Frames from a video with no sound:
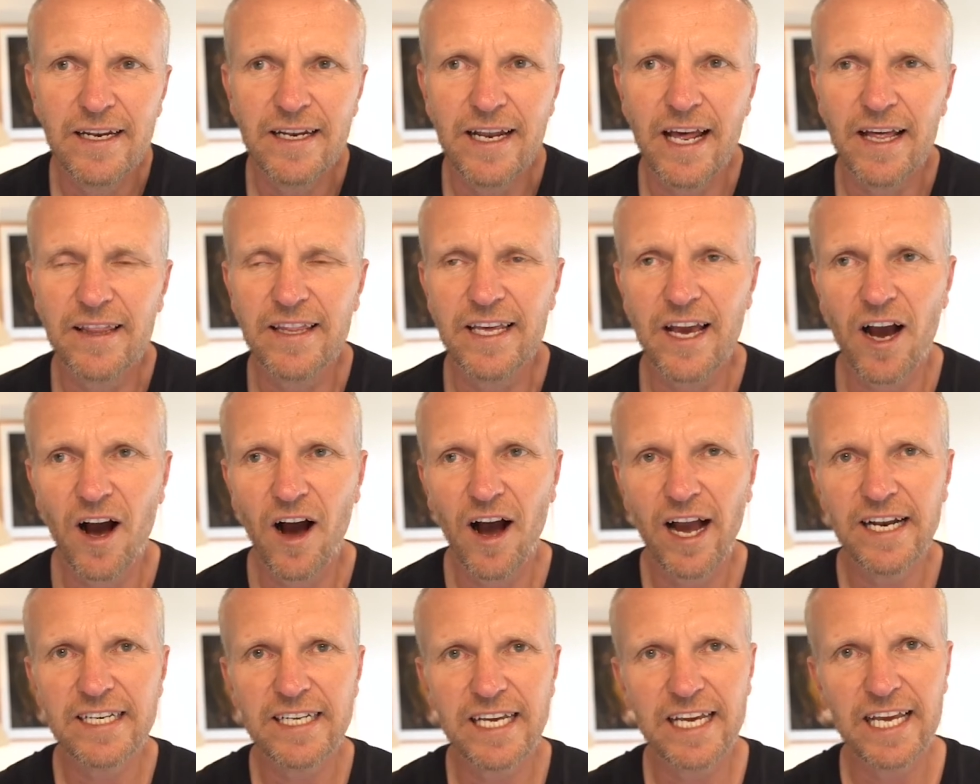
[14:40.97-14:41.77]
Now, the
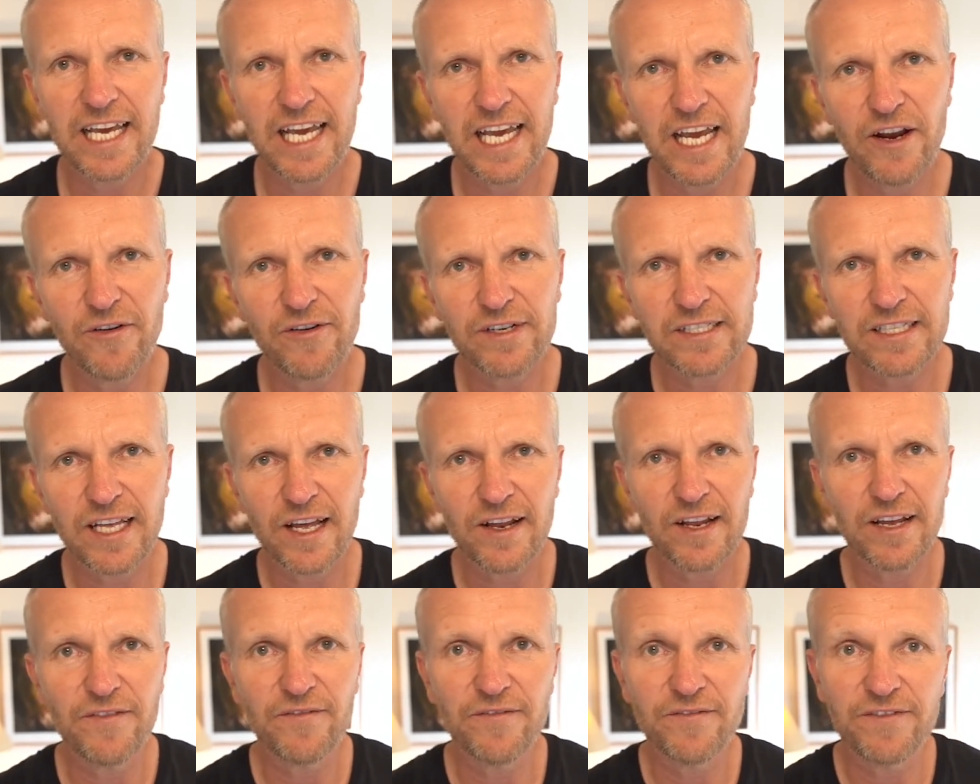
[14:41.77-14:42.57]
idea here is
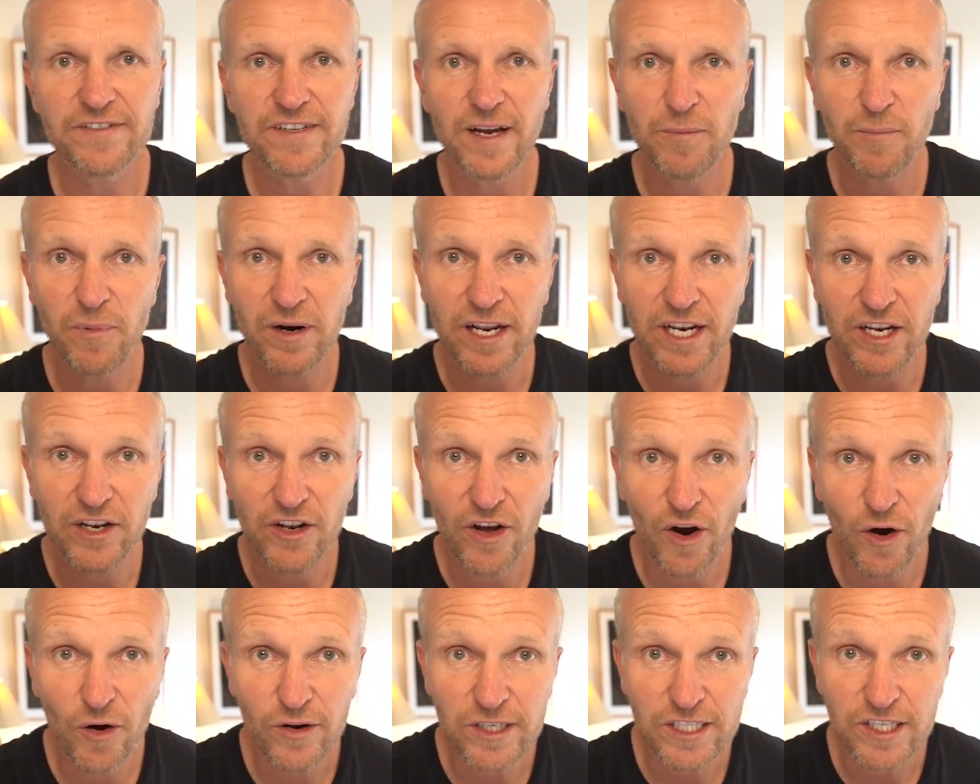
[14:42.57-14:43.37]
that if somebody
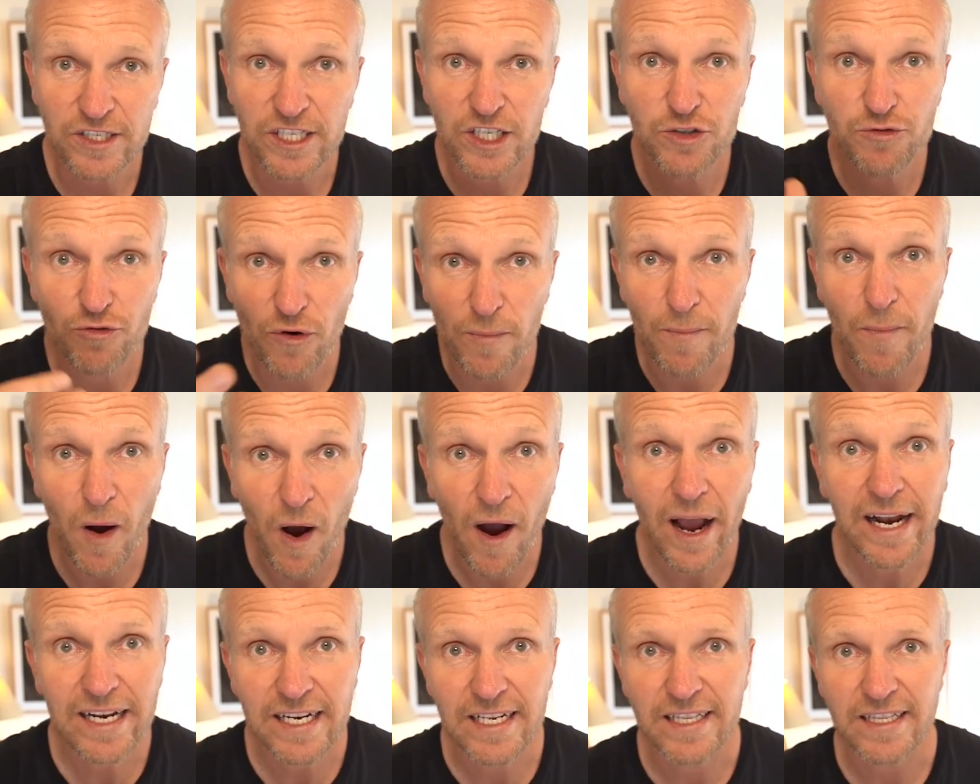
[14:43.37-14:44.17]
knows, you're just
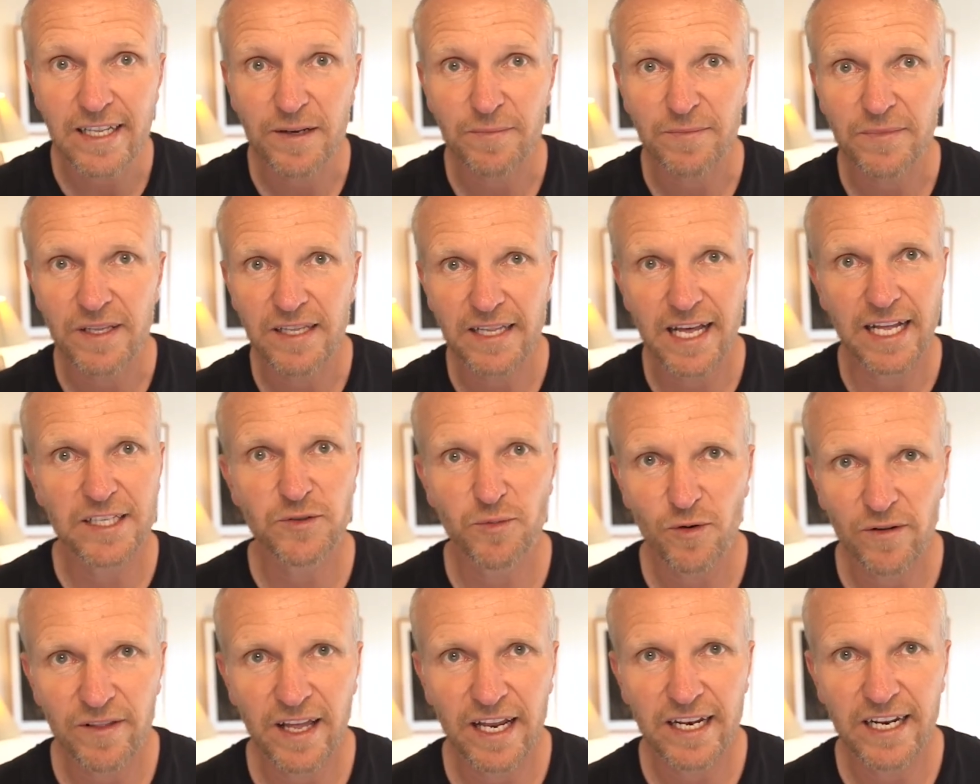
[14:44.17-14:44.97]
reminding them that
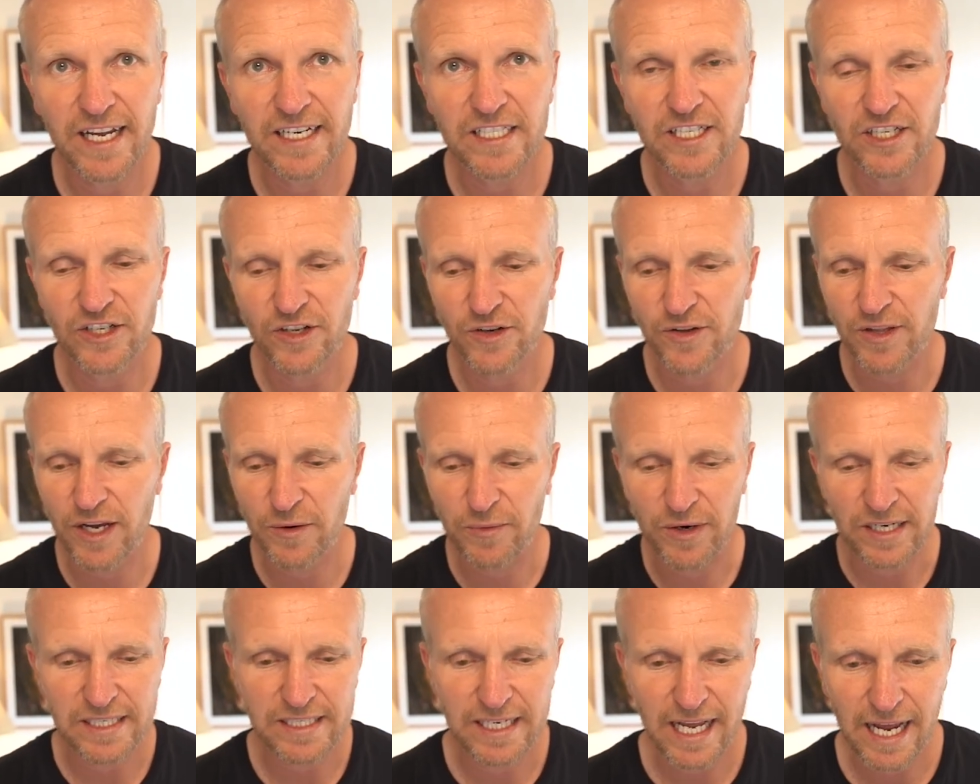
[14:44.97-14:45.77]
that's what they need to do. They
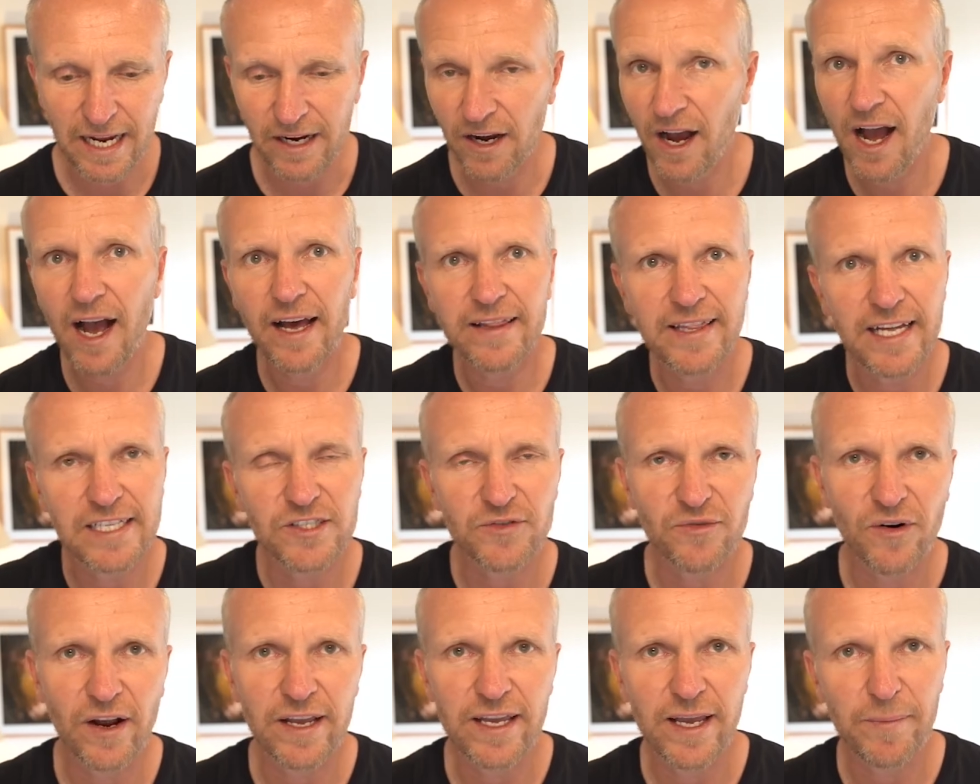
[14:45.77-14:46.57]
want to tag, ah, oh,
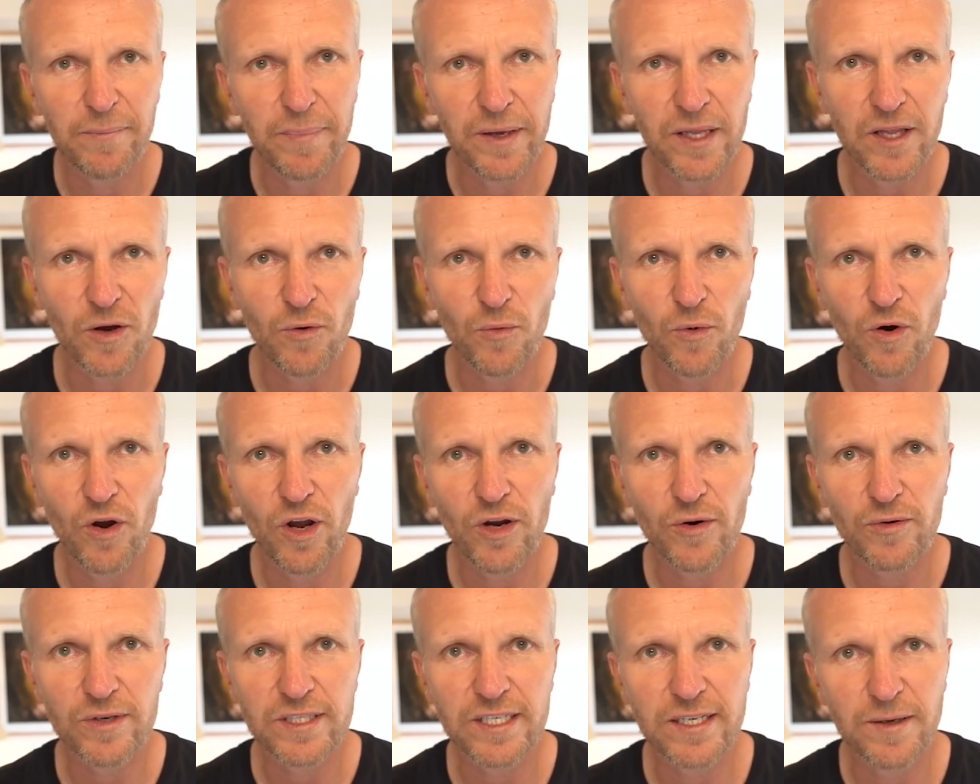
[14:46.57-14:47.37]
that's right, yeah, Bill at
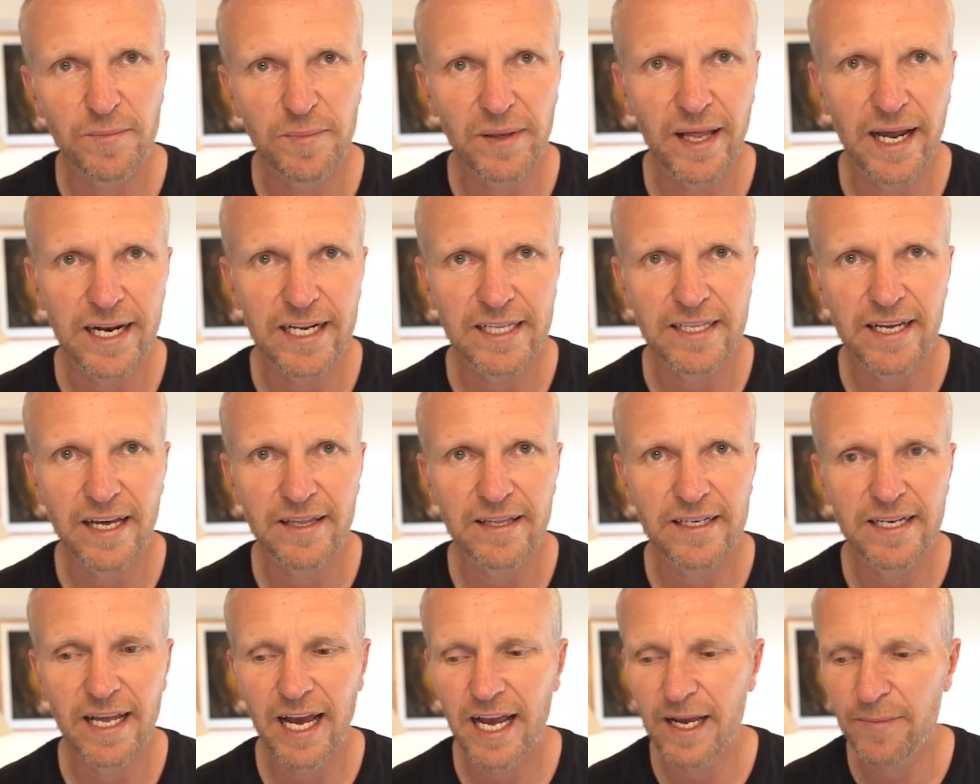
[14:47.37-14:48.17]
work was complaining the
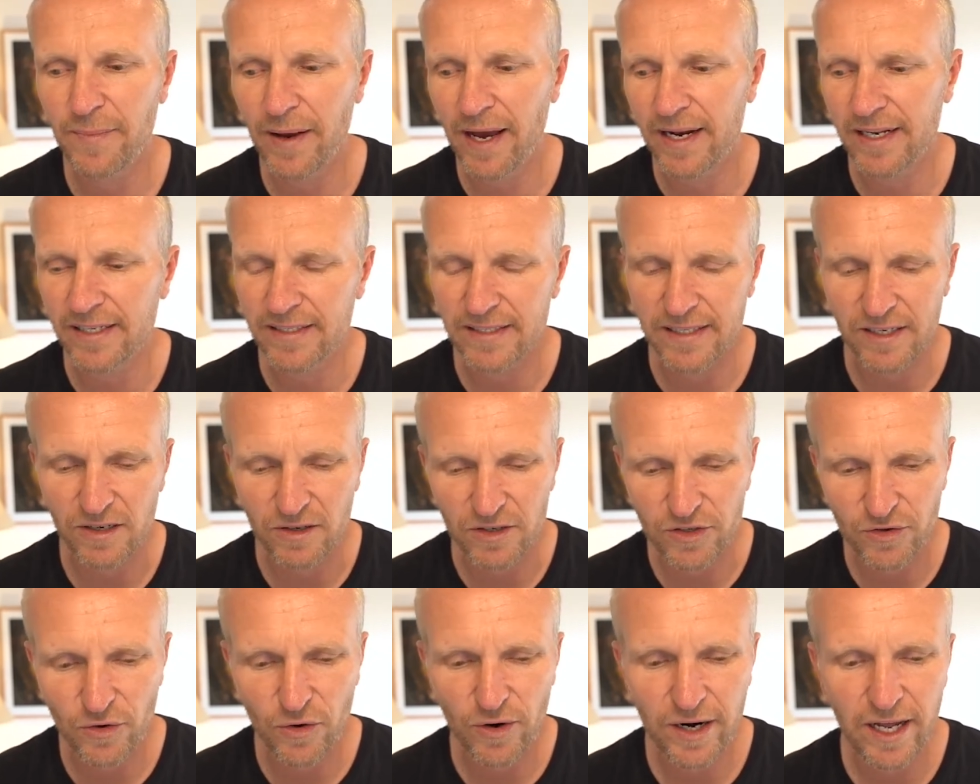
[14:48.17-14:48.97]
other day about his
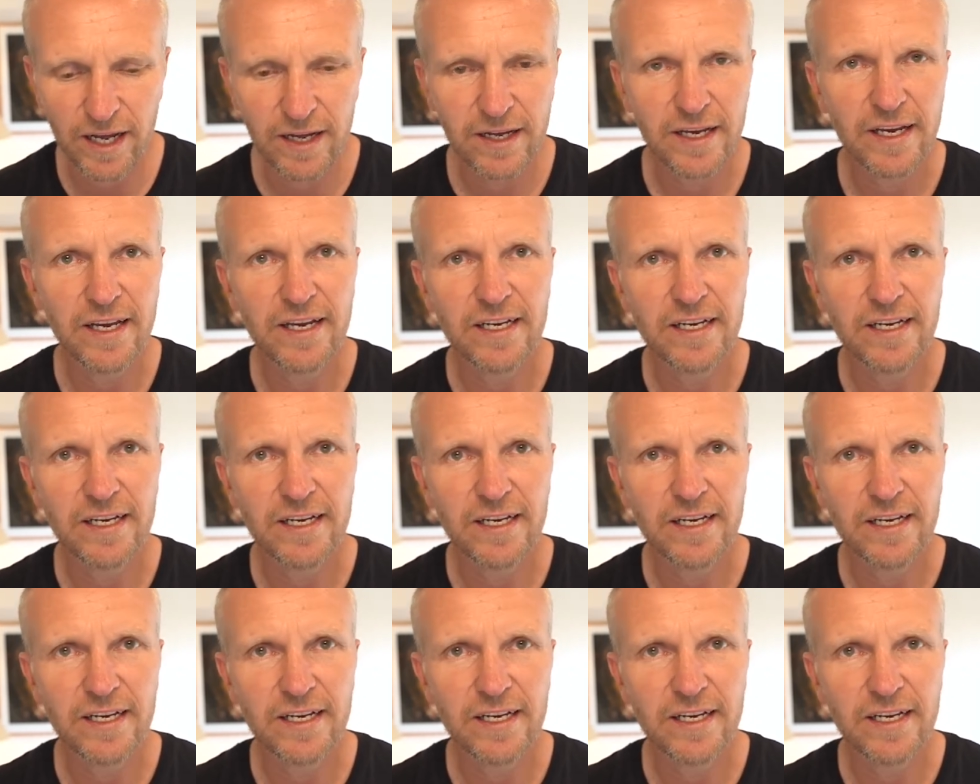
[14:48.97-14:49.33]
little daughter.